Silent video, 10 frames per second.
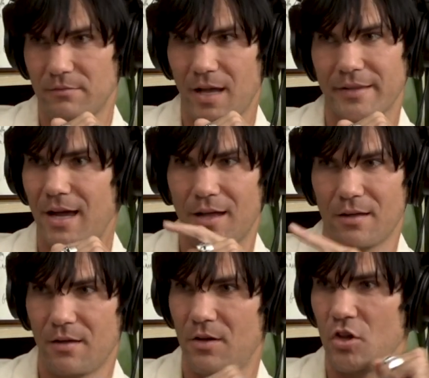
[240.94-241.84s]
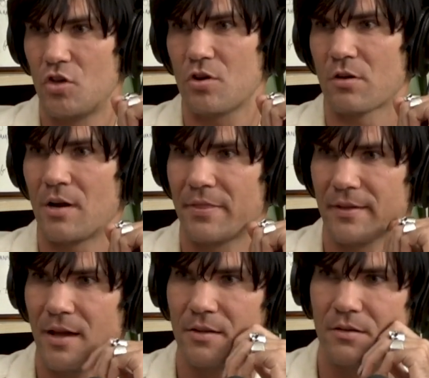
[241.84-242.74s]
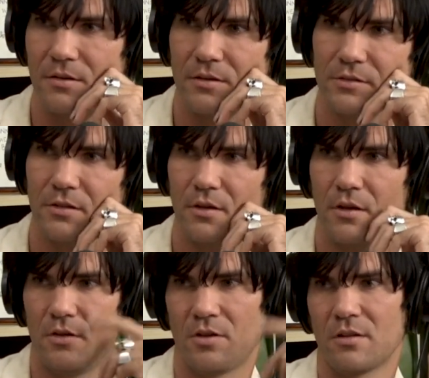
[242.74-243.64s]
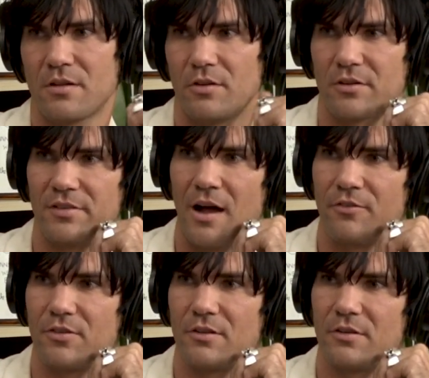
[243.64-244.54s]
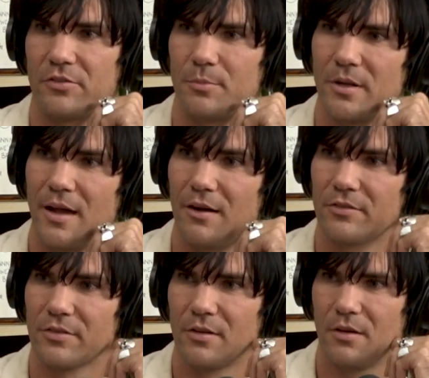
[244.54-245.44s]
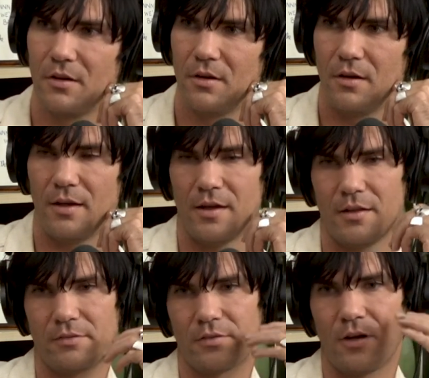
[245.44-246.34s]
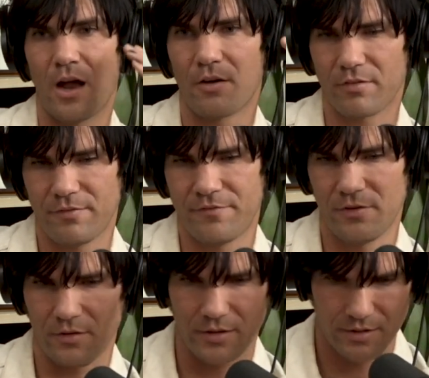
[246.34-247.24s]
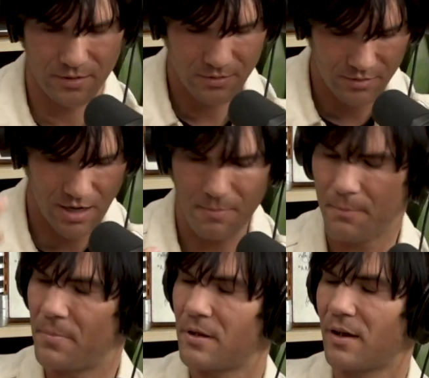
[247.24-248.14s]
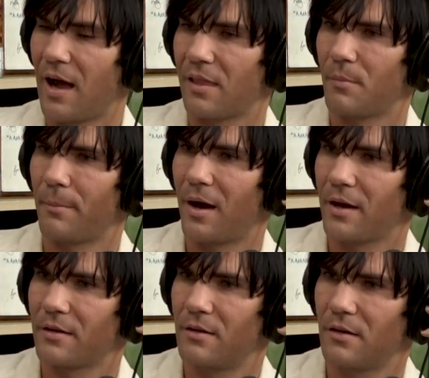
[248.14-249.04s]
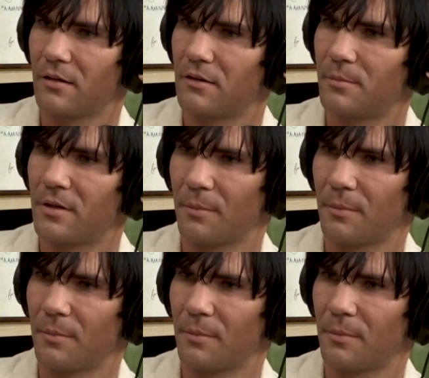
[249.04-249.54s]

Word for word: No, no, no. You're not the kind to do this. You're going to kill yourself or you're going to kill somebody else. Right. And so I already feel like I'm a bit out of my mind mm. a little bit.